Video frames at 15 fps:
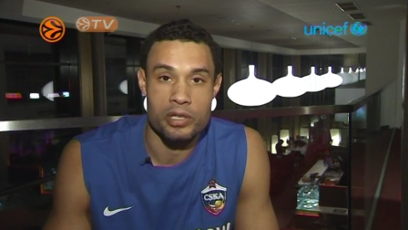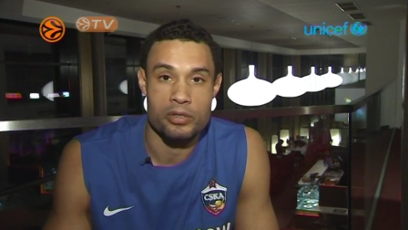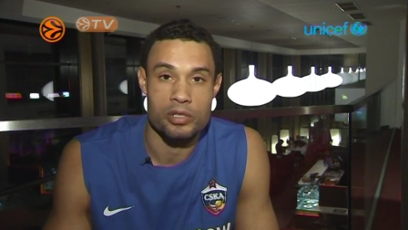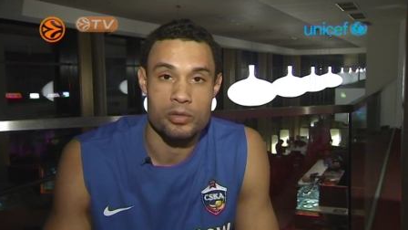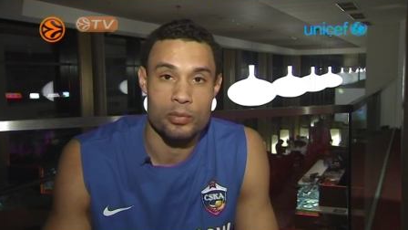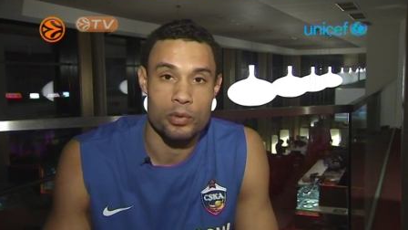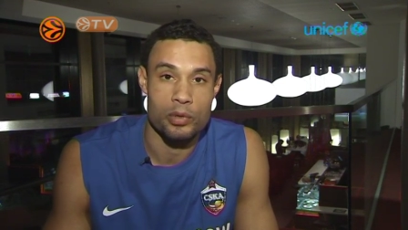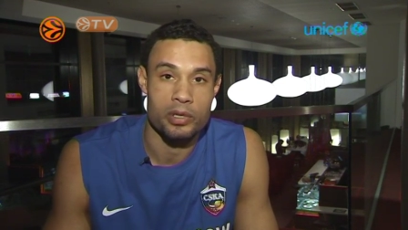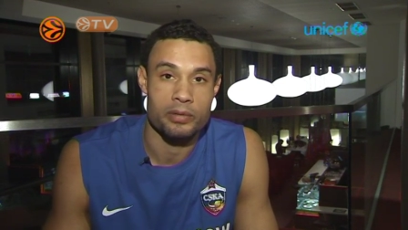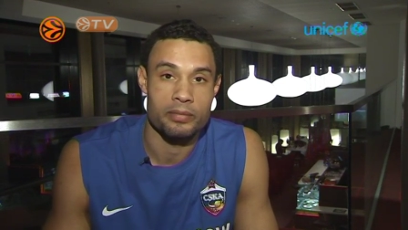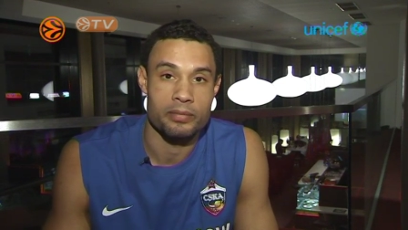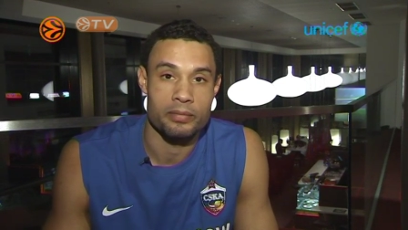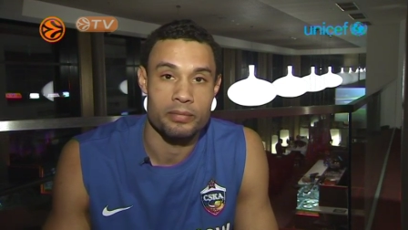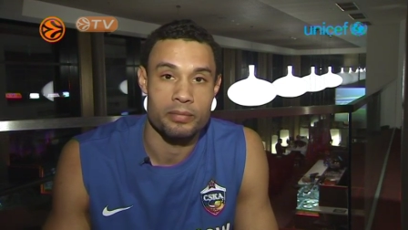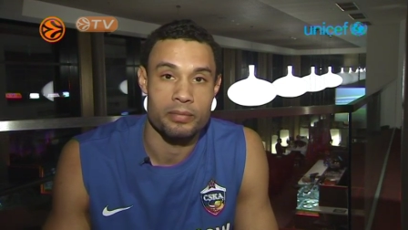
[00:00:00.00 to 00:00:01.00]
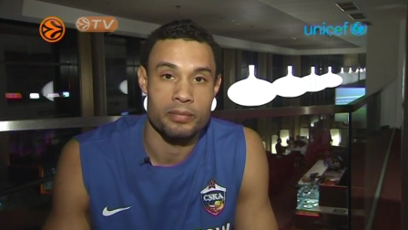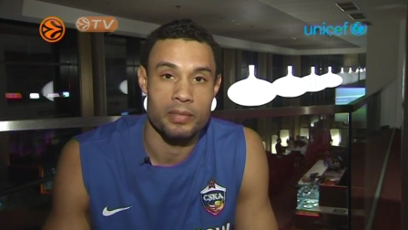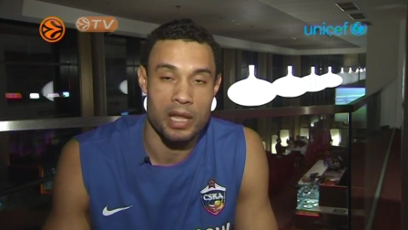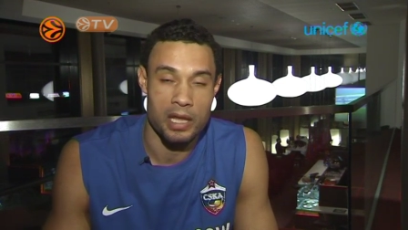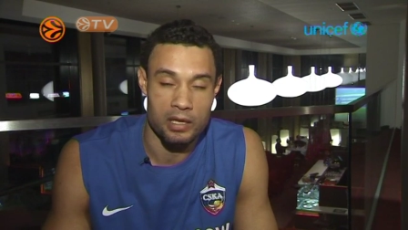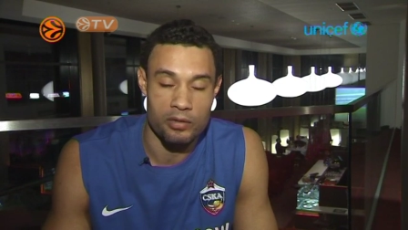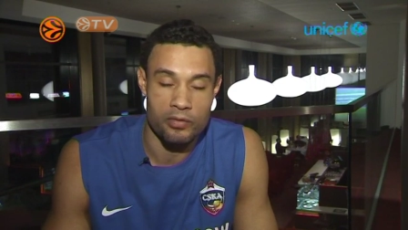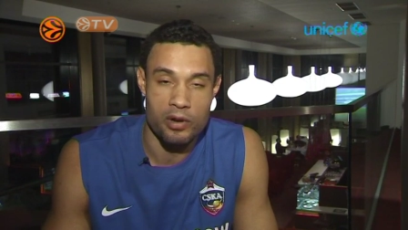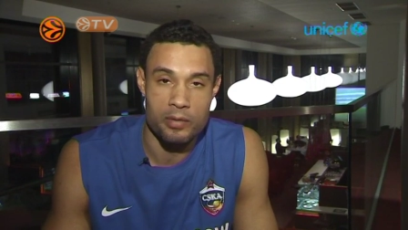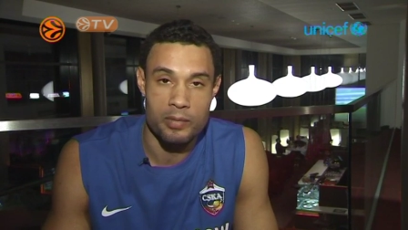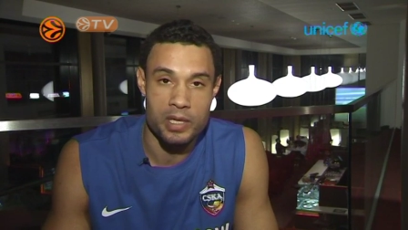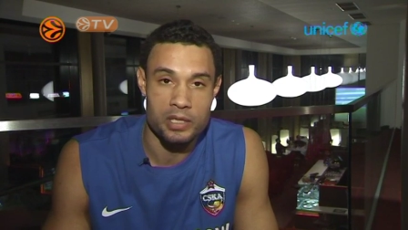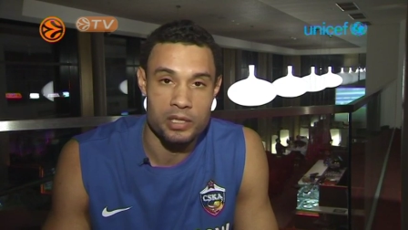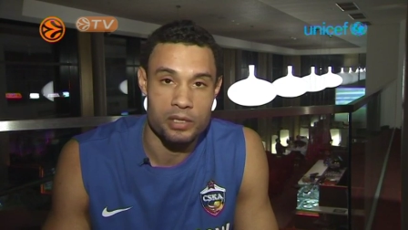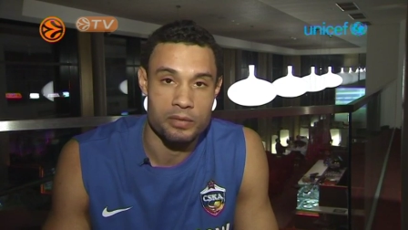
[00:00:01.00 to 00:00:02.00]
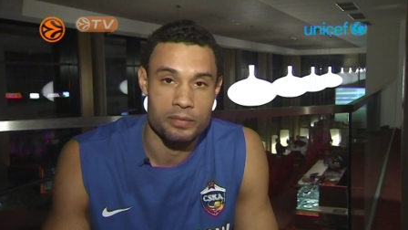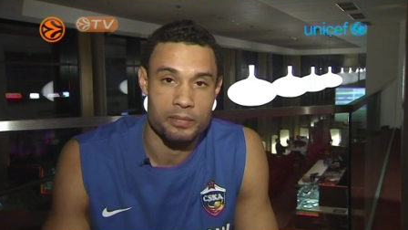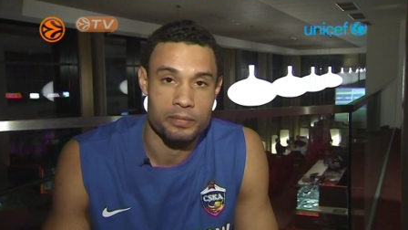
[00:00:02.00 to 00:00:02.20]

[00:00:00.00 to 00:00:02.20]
to your support. Thank you very much.